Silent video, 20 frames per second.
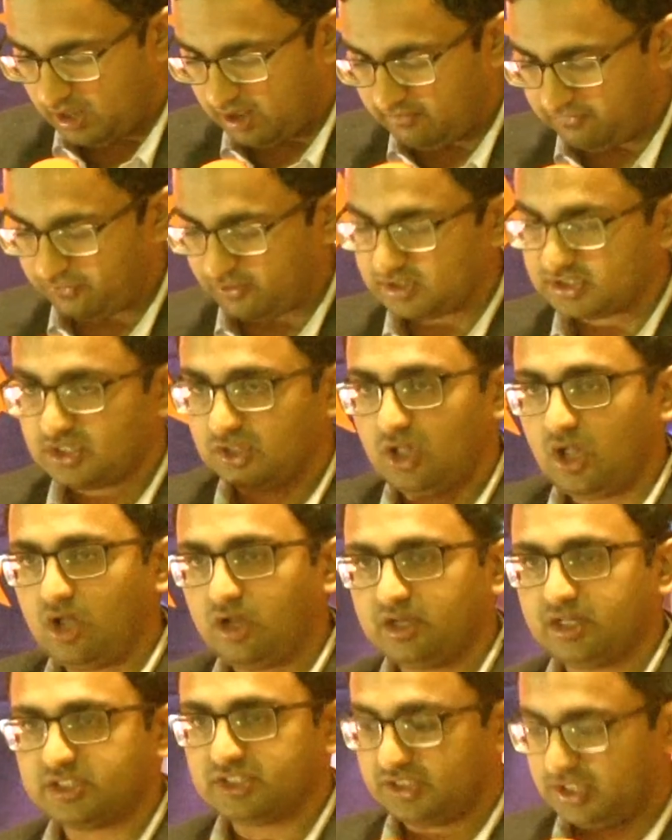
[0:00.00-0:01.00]
And for as
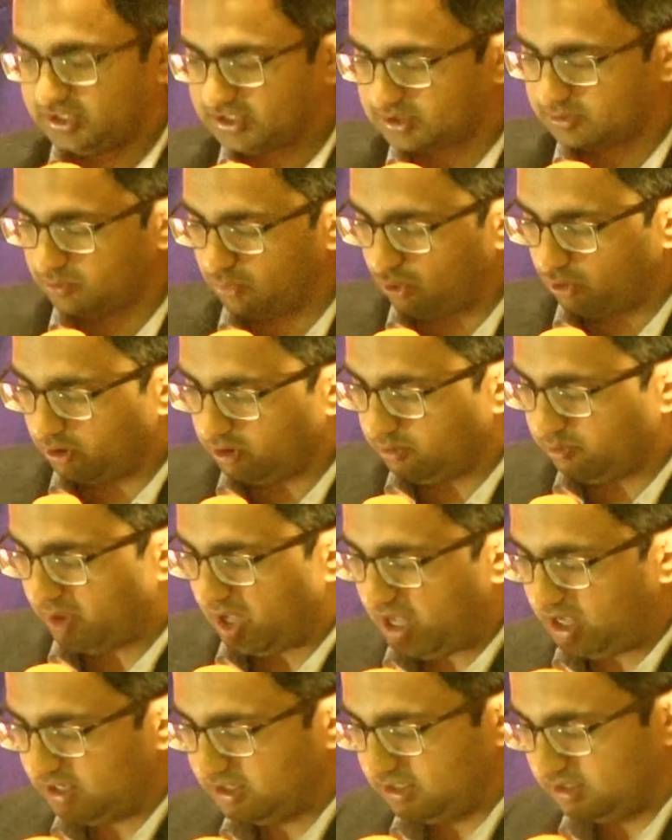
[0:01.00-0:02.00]
long as this mortal
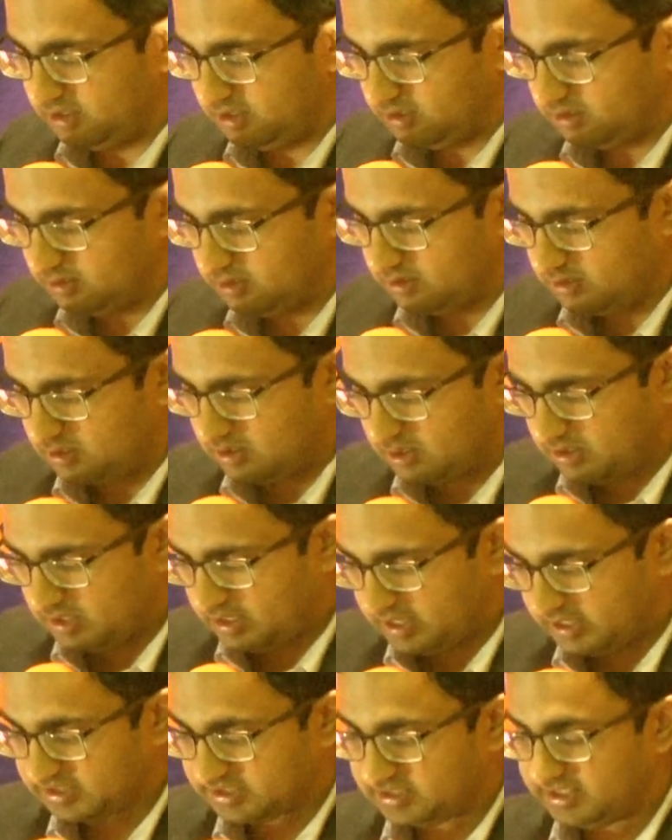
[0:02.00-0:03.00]
body
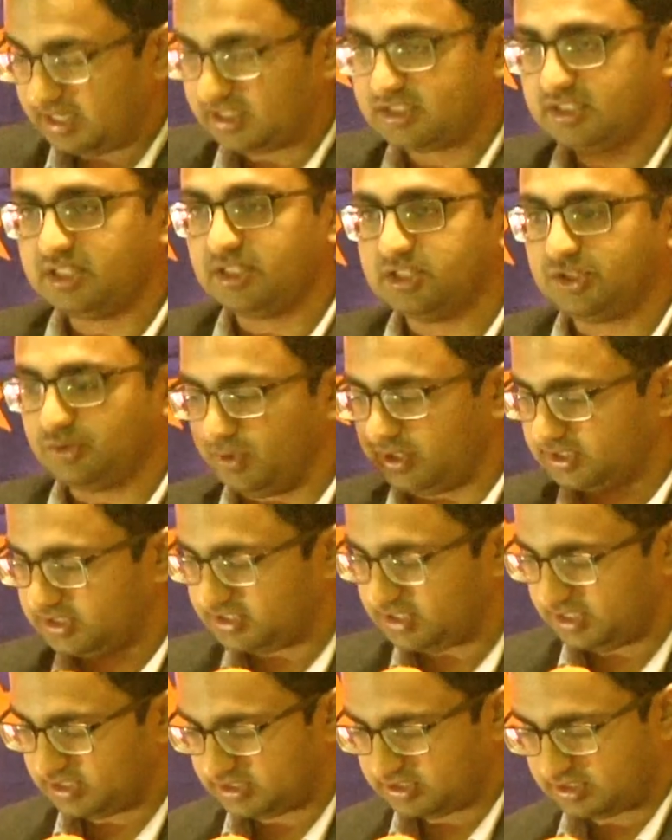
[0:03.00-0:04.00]
is destined to
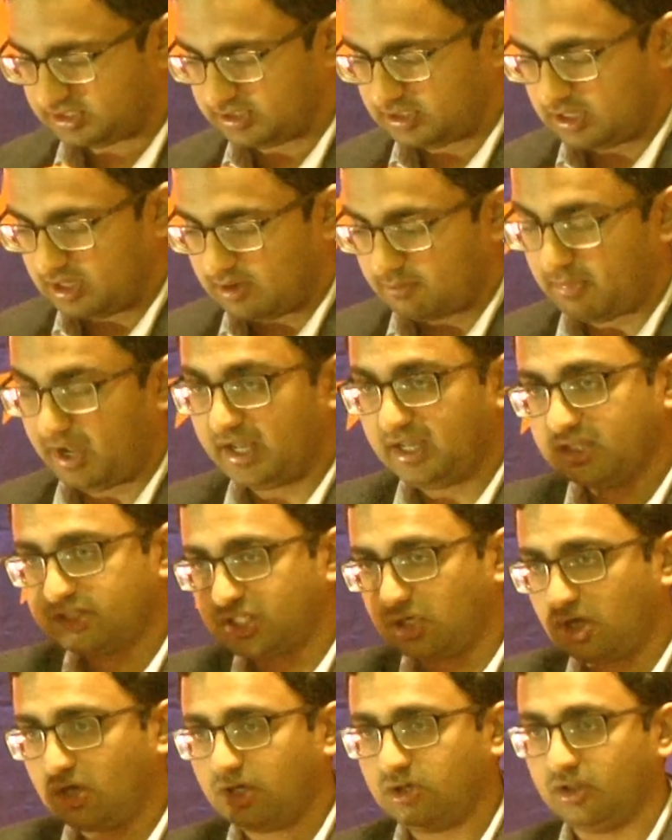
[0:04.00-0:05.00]
exist, my
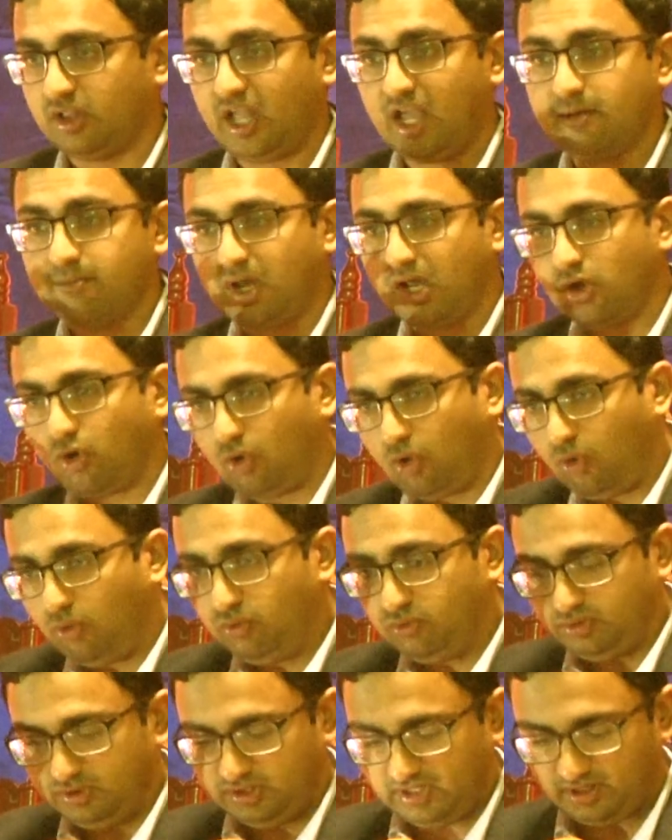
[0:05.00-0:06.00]
eternal and my
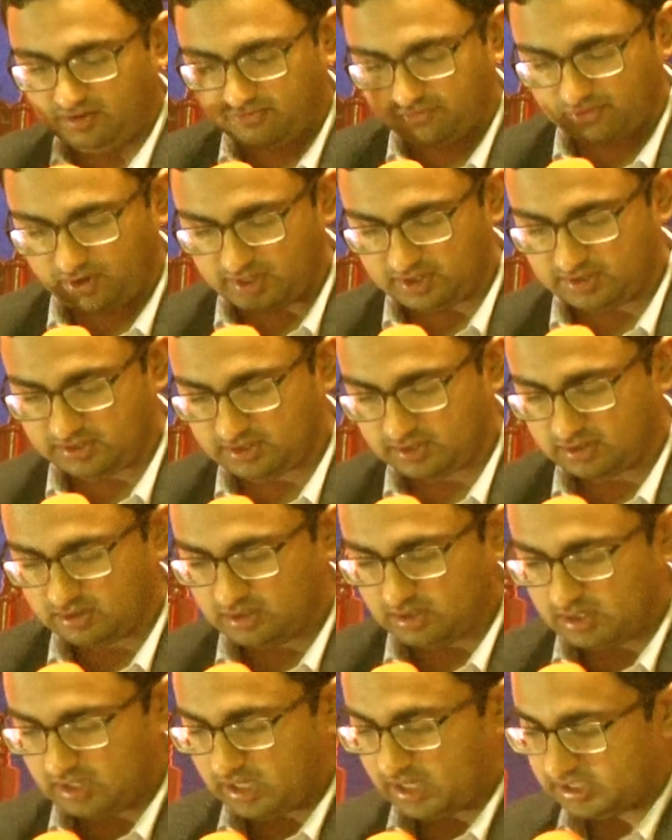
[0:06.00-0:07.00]
only friend
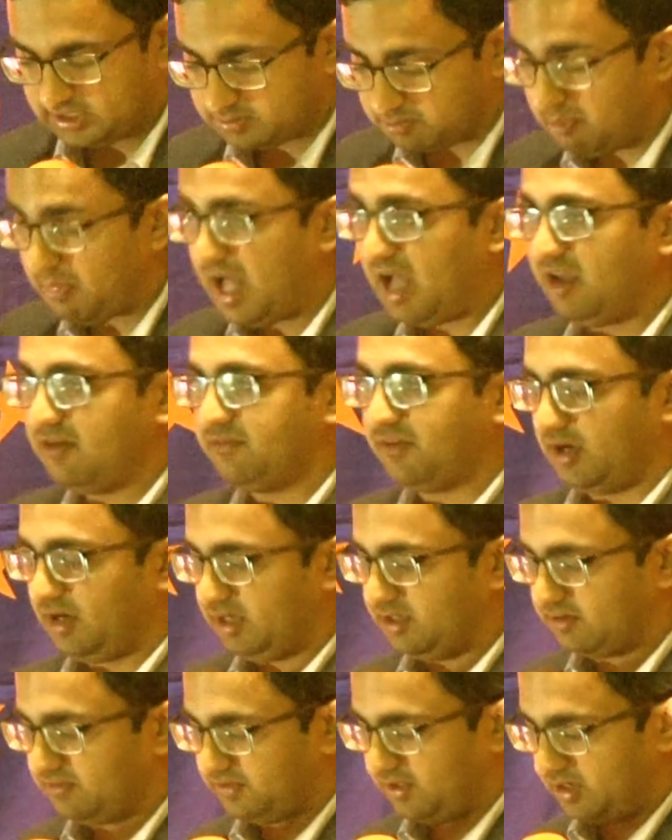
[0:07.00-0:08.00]
is my
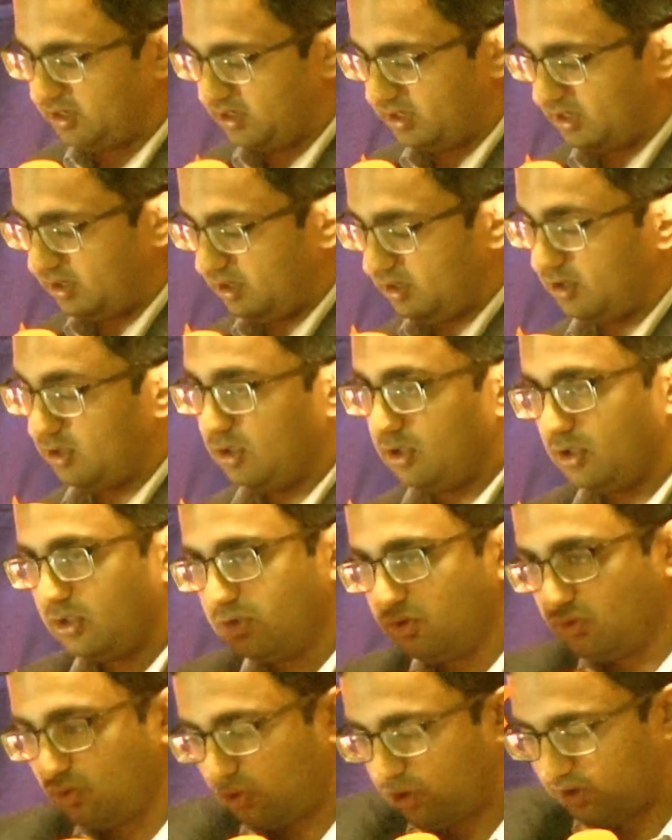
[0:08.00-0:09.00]
very divinity,
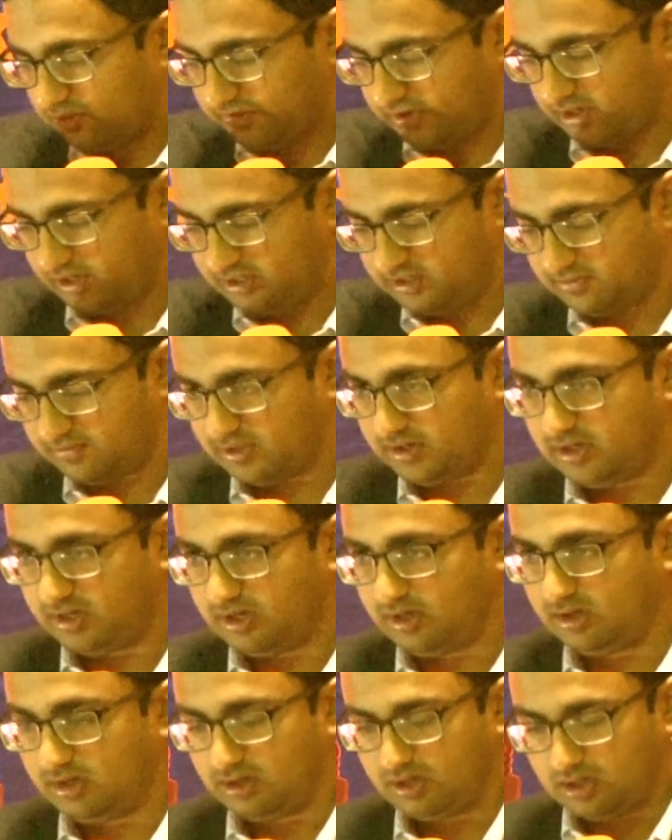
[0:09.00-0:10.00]
your very
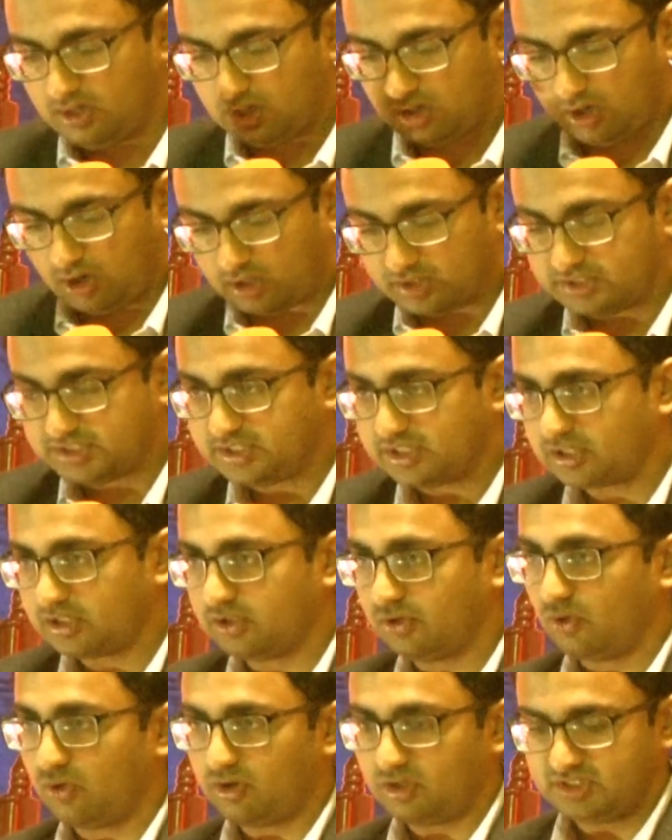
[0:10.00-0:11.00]
divinity, our dear
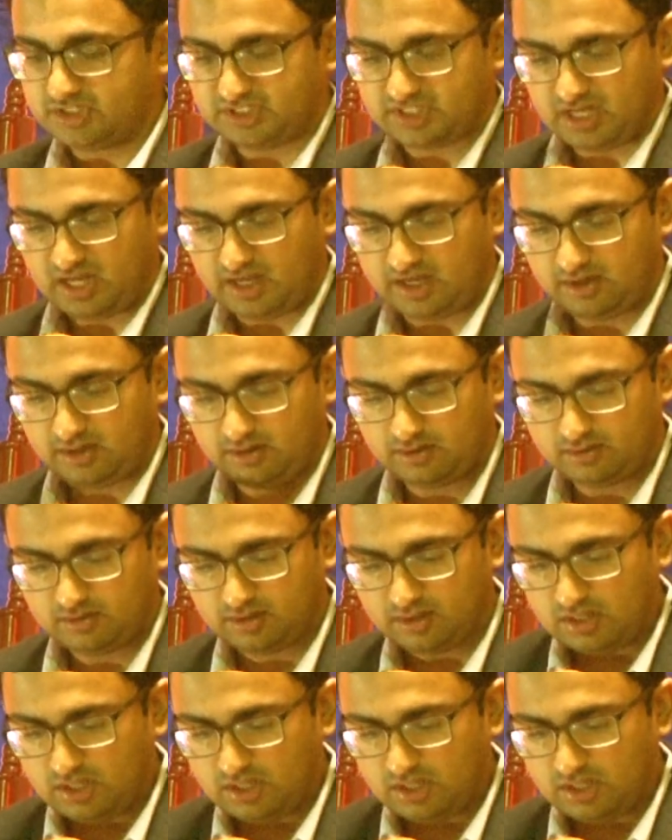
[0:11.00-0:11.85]
Lord Sai.